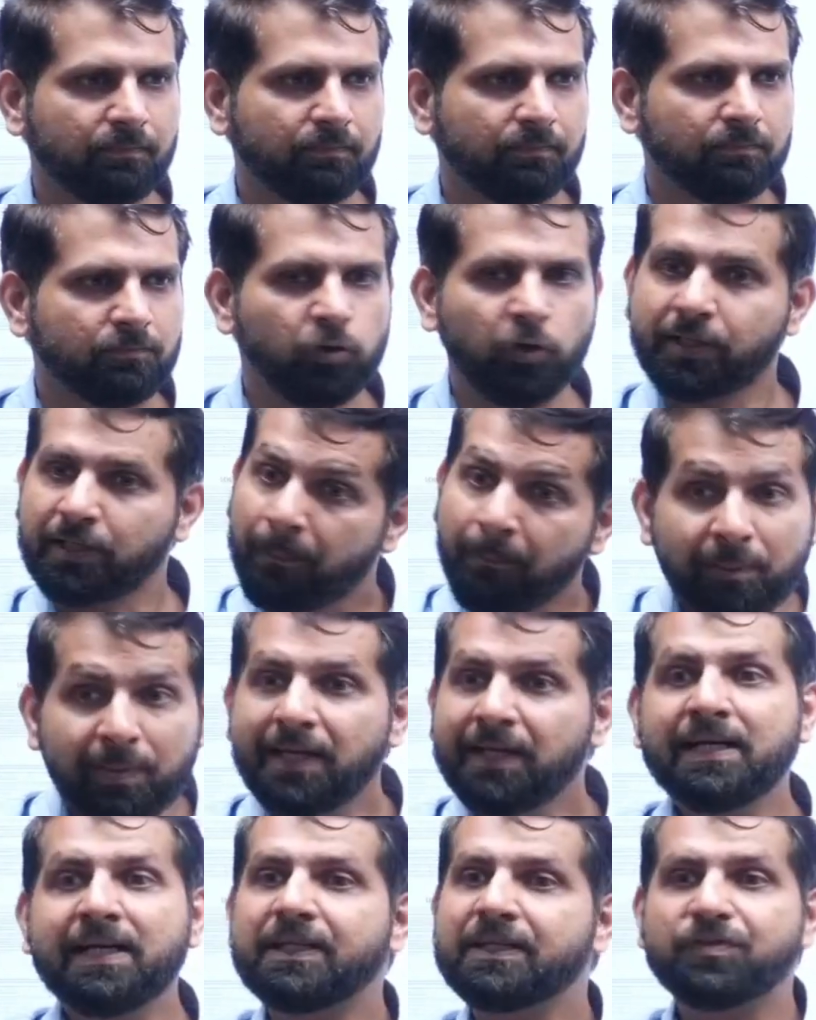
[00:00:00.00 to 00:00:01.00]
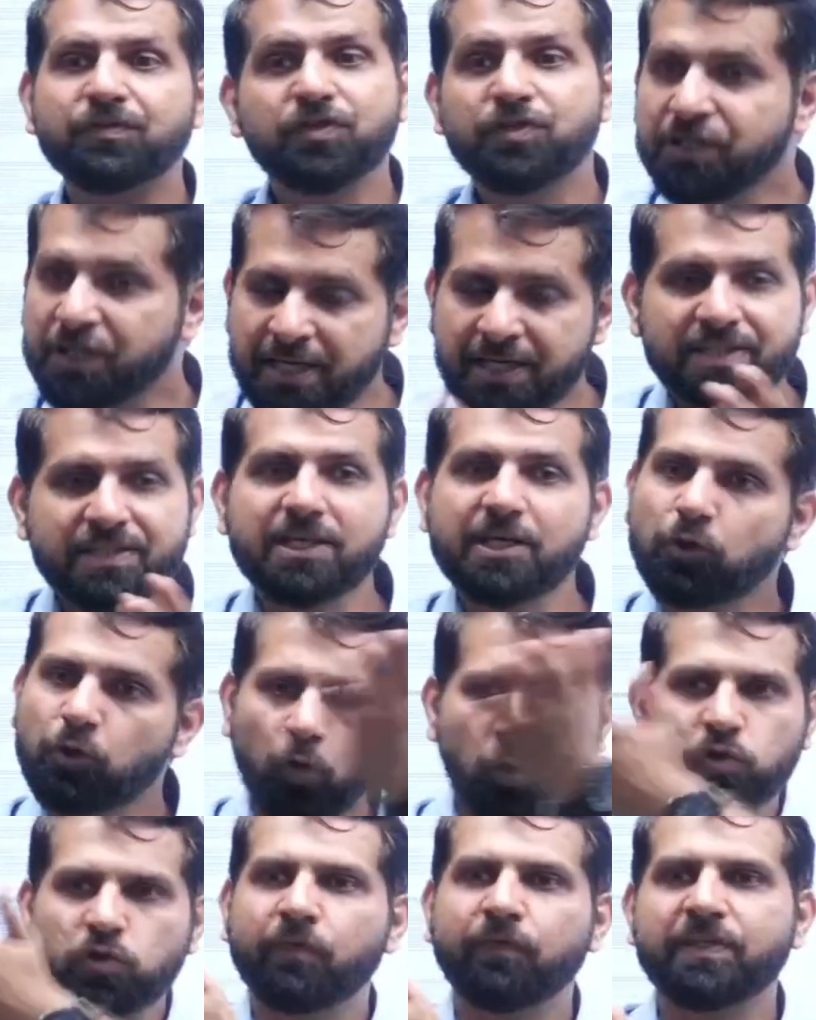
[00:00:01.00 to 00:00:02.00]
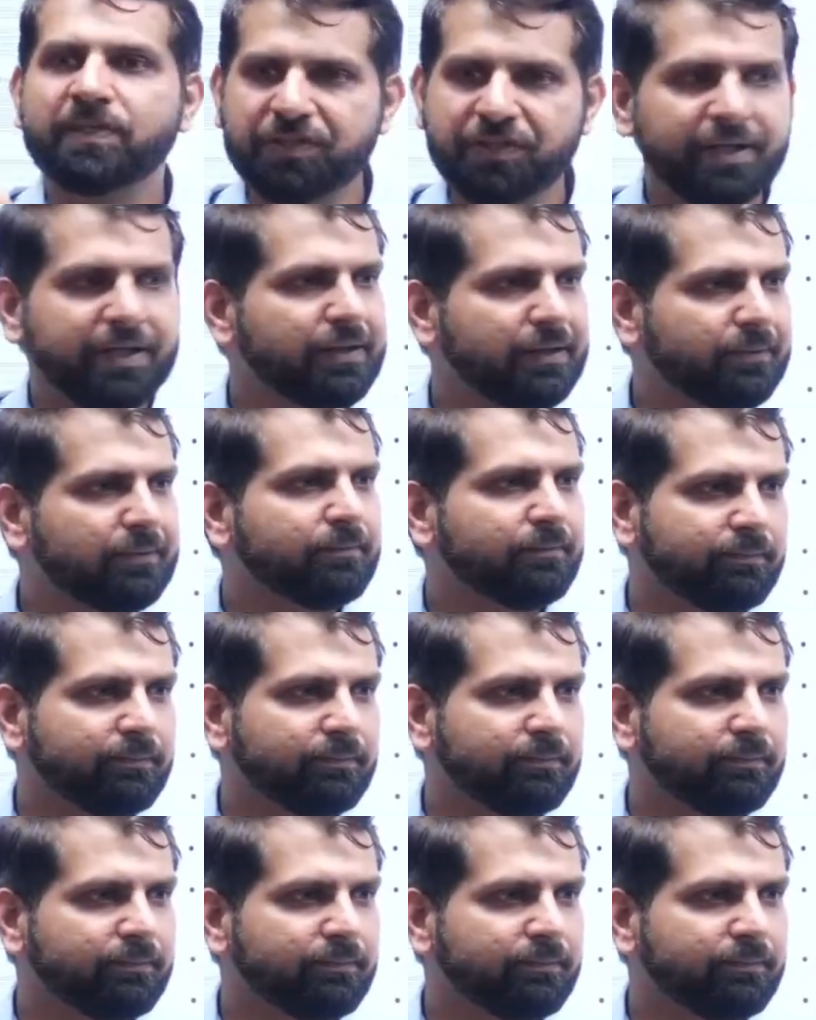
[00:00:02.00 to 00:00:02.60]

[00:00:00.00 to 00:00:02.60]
So it completely changed their course of history.